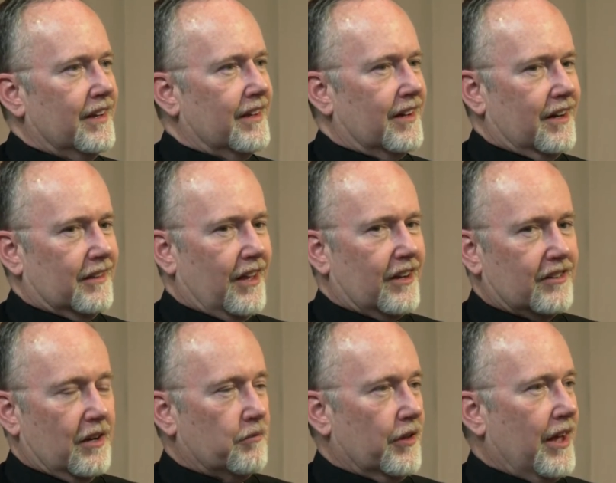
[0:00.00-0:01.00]
locked
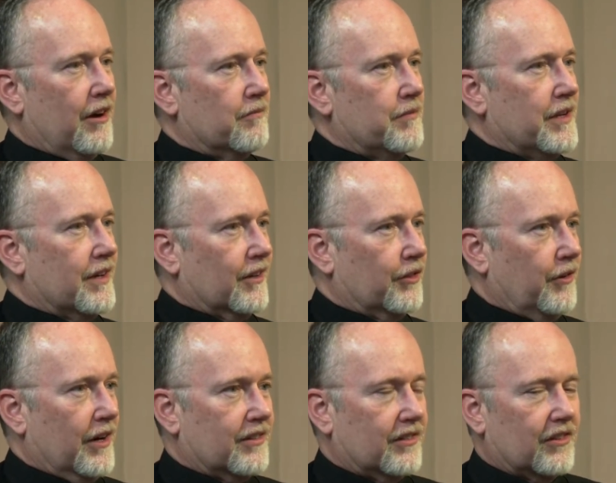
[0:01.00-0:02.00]
up without being a
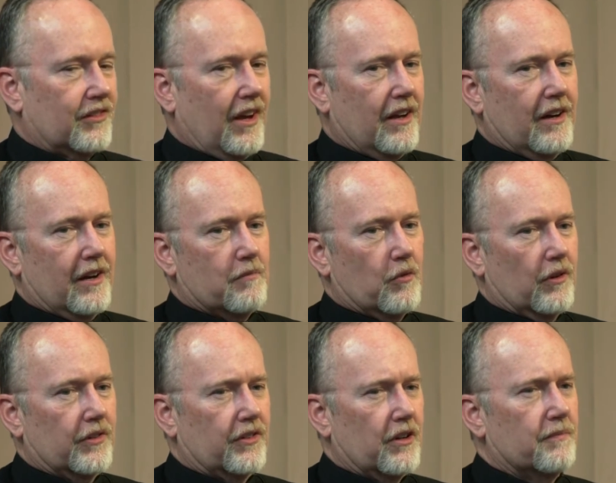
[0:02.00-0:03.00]
threat to society anymore.
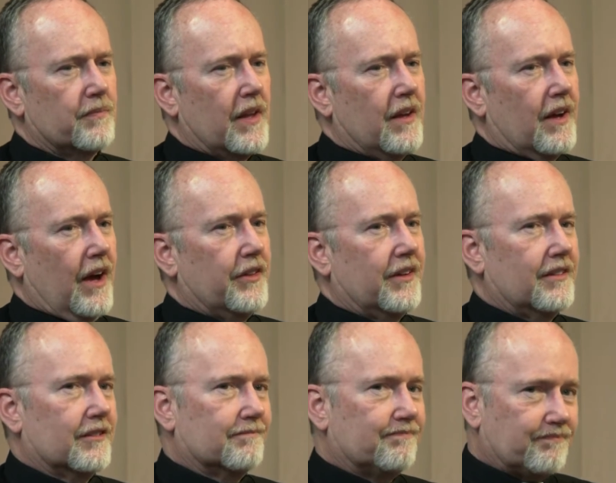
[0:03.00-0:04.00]
So I think
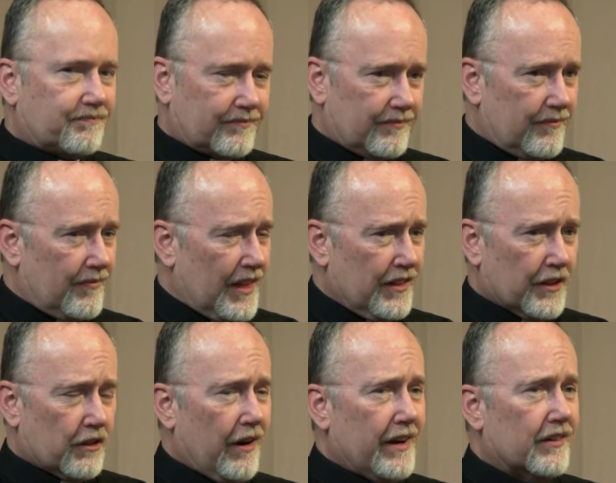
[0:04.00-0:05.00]
the
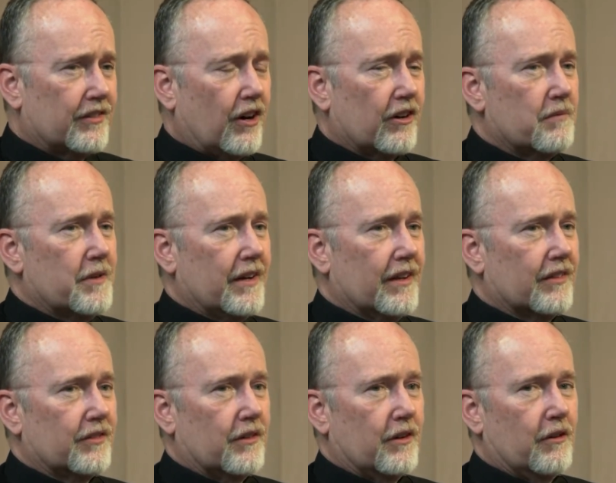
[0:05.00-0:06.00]
greatest argument
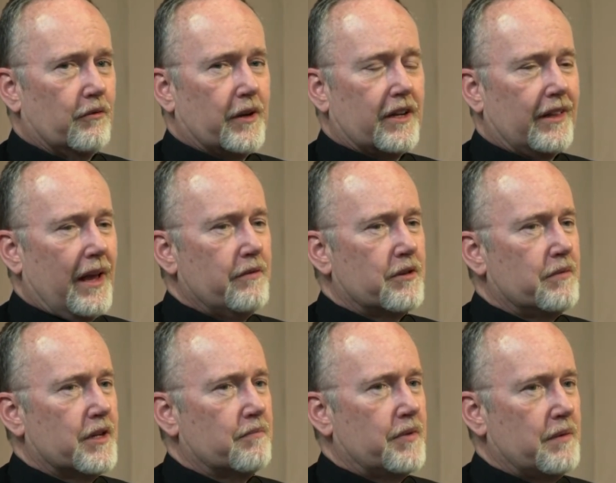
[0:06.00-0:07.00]
is, if we claim to
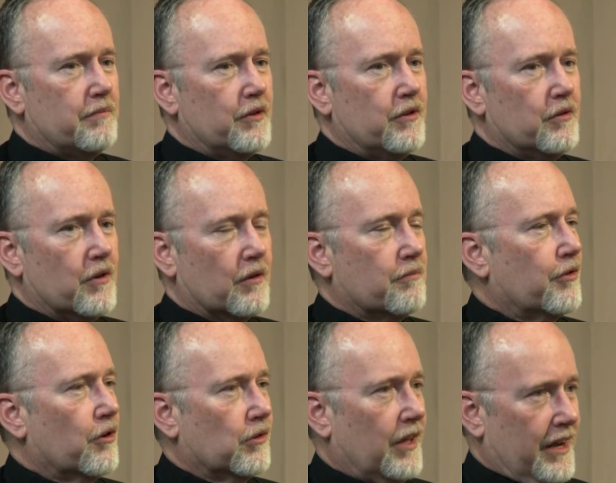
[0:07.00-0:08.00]
be a people who are
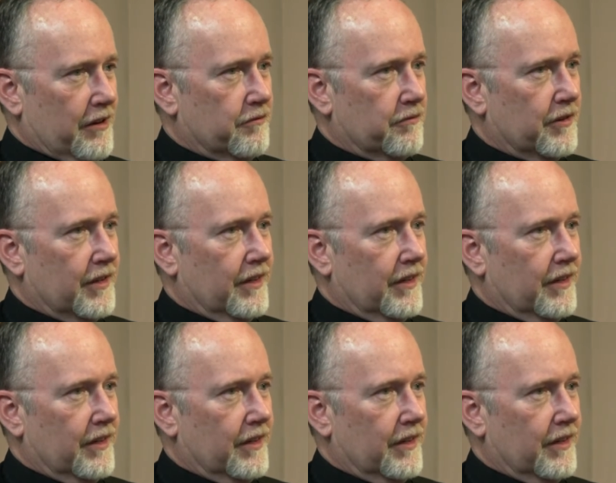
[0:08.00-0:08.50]
pro-life,